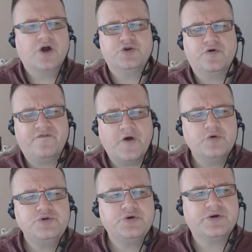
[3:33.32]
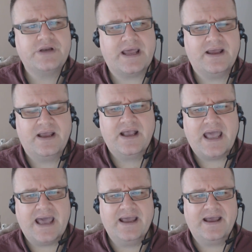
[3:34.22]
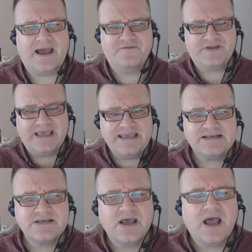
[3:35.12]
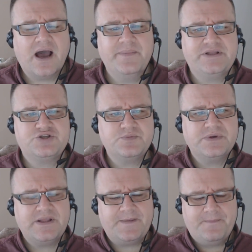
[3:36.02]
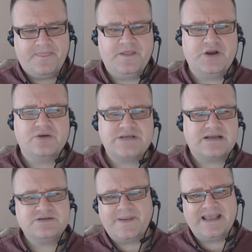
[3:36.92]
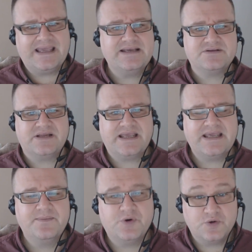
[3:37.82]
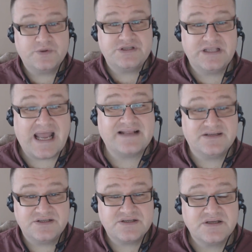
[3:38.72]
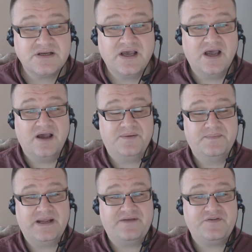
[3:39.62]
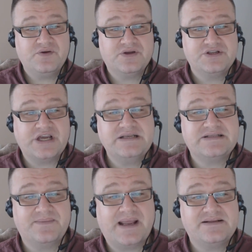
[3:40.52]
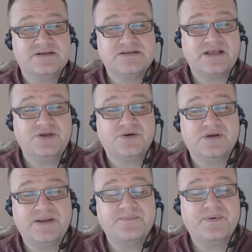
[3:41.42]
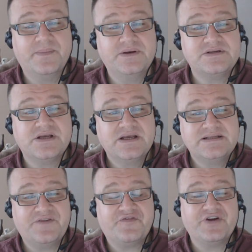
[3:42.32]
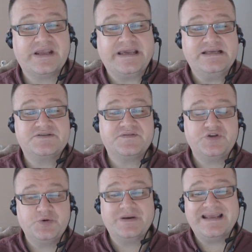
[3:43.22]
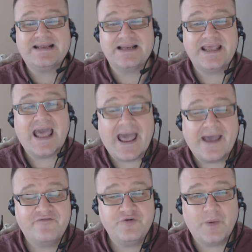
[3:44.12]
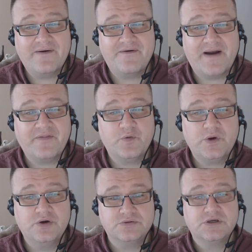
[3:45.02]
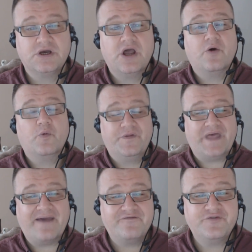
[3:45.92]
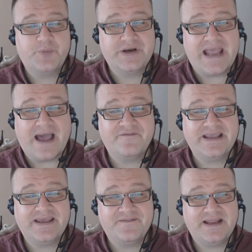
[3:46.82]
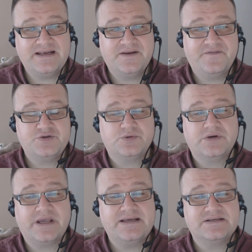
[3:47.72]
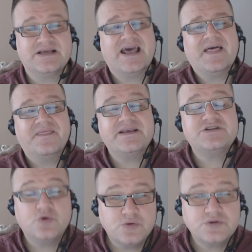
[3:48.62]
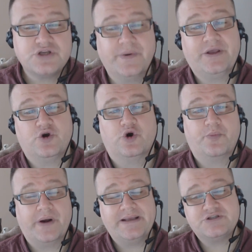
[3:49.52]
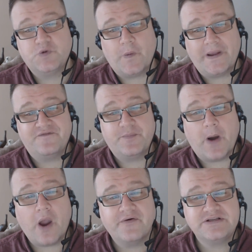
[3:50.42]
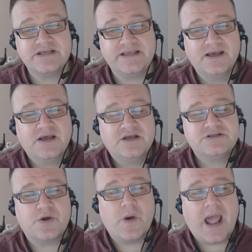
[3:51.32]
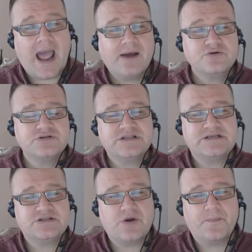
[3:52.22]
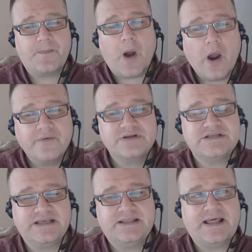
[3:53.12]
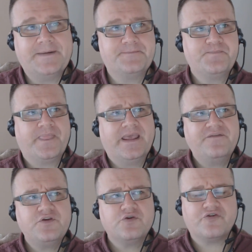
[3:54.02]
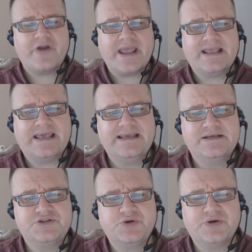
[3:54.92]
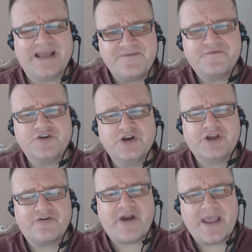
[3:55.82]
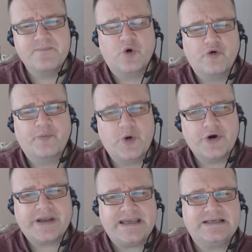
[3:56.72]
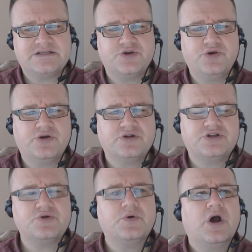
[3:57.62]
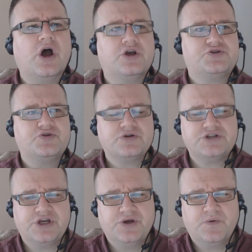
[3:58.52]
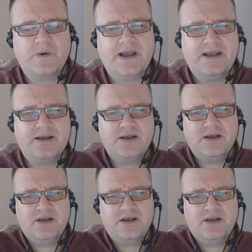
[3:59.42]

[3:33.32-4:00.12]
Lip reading: On your phone, you could have keys. I mean, somebody that knows how to make keys on a keyboard, which are the letters, if you can change them letters, then you can implement different keys uniquely everywhere around the world, with everybody having individual keys. This also incorporates a way for piracy. So how does this stop piracy? And if you create keys, you can infinitely create more and more keys. So you could do a structure where